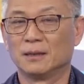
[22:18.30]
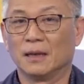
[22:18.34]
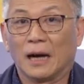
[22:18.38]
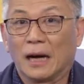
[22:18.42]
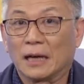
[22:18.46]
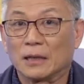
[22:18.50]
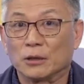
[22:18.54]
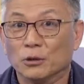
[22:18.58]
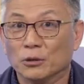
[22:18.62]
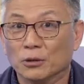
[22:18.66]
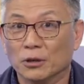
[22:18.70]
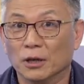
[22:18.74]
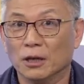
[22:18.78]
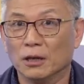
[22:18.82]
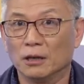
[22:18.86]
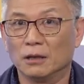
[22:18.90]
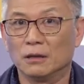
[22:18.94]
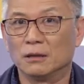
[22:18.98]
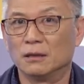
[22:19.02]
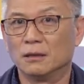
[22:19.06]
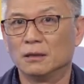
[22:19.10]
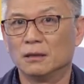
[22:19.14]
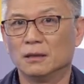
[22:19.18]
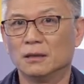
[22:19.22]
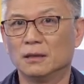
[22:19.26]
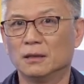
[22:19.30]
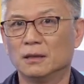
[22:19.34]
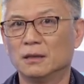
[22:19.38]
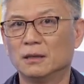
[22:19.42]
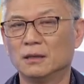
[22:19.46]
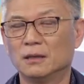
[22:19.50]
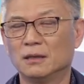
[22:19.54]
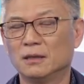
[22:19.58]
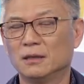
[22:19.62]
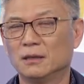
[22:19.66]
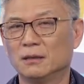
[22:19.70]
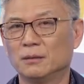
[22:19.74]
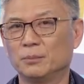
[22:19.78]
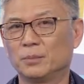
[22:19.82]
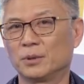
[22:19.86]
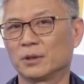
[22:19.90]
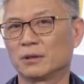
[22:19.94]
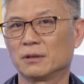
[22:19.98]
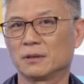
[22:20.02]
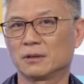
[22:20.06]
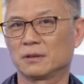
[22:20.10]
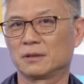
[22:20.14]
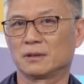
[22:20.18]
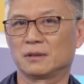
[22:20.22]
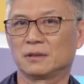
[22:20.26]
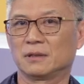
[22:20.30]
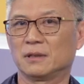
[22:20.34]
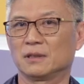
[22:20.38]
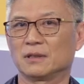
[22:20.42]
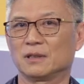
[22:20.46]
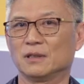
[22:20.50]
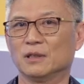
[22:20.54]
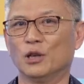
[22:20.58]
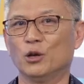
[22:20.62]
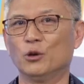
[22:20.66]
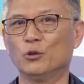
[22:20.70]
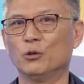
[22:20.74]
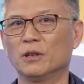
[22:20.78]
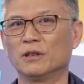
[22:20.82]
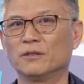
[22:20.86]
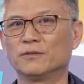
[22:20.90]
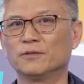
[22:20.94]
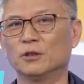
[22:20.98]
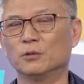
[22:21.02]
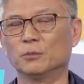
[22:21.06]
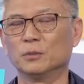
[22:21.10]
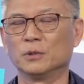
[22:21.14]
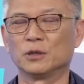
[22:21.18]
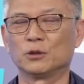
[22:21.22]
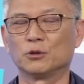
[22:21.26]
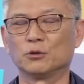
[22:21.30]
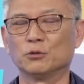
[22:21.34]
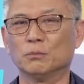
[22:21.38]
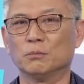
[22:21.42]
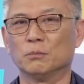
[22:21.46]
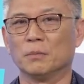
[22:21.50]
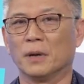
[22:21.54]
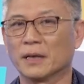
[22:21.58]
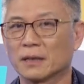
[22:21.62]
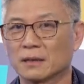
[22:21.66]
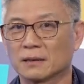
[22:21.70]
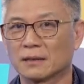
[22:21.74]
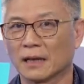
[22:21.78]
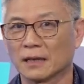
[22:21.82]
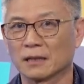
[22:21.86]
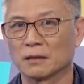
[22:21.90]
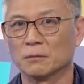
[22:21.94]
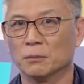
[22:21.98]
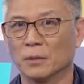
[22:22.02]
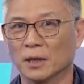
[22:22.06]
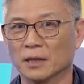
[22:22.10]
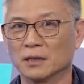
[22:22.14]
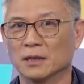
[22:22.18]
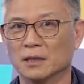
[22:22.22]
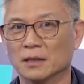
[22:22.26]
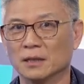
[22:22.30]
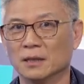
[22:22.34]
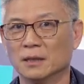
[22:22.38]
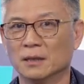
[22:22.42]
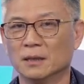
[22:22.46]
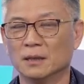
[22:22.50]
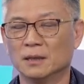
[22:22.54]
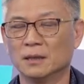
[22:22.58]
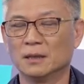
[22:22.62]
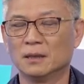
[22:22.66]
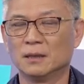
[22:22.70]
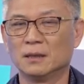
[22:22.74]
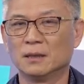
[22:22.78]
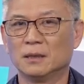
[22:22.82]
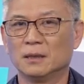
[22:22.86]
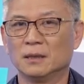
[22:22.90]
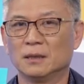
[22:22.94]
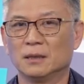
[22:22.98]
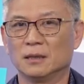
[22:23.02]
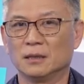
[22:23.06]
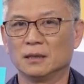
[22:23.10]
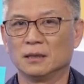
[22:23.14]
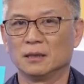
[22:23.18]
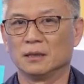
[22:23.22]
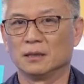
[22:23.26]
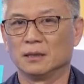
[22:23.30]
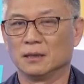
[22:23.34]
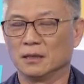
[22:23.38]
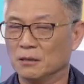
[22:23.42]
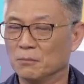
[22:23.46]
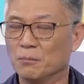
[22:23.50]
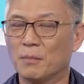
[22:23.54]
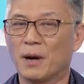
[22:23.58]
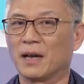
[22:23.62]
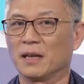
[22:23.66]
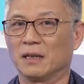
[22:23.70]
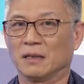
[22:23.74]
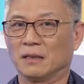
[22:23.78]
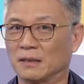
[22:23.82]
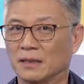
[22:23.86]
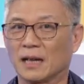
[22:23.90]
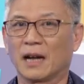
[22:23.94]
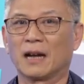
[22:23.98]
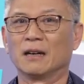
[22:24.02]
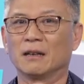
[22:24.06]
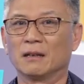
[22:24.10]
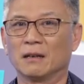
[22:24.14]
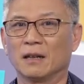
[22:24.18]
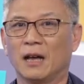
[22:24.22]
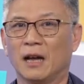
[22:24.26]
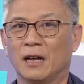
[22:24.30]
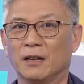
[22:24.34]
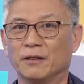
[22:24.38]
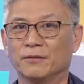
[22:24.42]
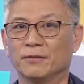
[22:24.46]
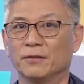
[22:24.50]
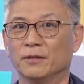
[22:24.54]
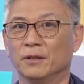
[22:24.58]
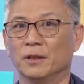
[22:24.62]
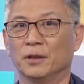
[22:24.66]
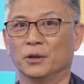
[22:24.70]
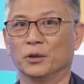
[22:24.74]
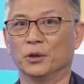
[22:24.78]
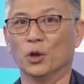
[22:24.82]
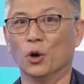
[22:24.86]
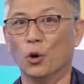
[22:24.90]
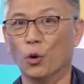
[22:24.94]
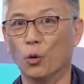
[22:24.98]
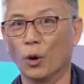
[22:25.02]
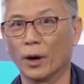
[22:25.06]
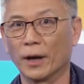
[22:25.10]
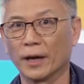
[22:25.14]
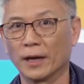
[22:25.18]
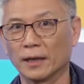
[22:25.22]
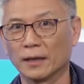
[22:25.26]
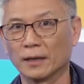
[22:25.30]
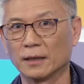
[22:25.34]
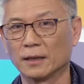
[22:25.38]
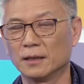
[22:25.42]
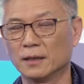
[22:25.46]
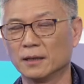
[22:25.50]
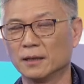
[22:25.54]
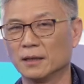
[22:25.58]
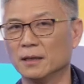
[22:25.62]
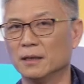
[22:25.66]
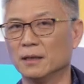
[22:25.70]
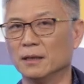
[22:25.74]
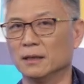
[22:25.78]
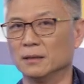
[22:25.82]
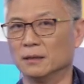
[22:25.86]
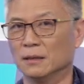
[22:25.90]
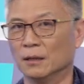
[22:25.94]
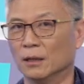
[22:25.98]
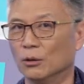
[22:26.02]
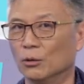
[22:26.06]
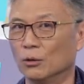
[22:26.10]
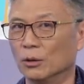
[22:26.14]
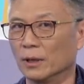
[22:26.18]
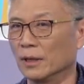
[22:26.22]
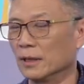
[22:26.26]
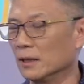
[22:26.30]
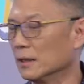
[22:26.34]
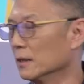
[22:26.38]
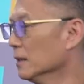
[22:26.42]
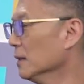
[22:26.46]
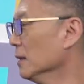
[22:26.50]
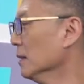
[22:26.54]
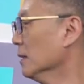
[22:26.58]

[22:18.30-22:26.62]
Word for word: I don't know because there's no way for me to make that money in my entire life. No way, no way.